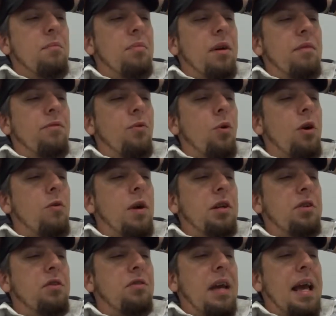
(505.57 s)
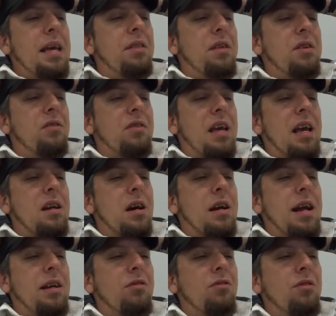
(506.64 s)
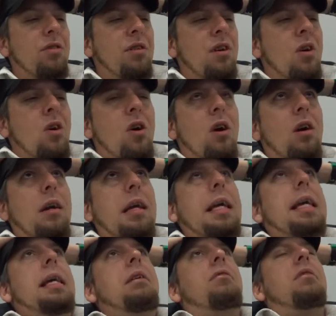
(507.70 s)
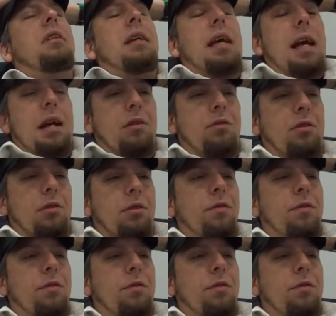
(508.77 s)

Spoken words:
But 4 questions atheists cannot answer are easily answered.